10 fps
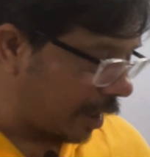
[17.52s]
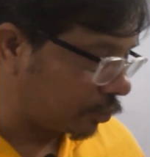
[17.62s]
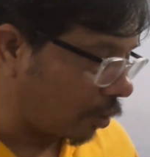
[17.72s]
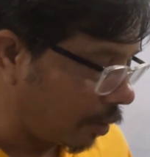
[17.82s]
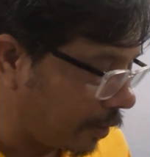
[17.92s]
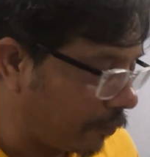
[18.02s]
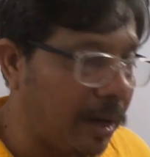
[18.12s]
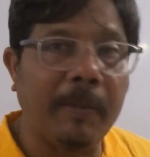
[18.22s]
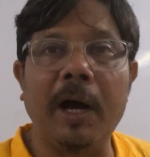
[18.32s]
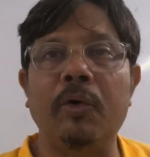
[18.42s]
are solving
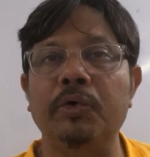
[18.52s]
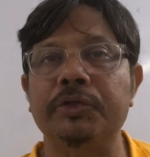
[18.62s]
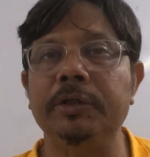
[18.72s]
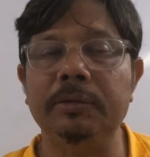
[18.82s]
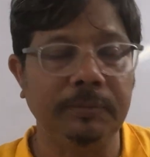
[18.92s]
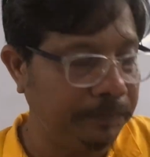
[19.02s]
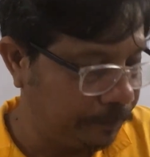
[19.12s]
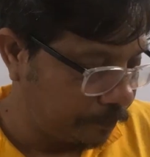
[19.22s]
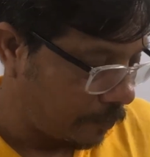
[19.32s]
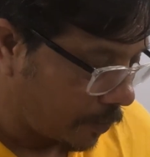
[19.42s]
1 mark question.
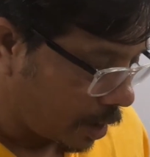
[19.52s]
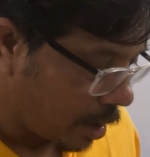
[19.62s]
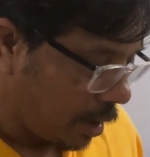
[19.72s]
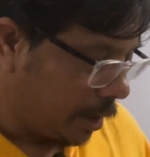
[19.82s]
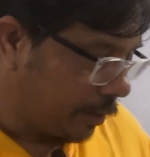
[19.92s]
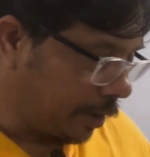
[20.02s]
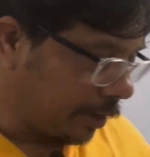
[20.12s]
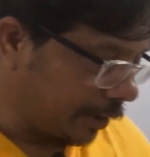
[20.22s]
This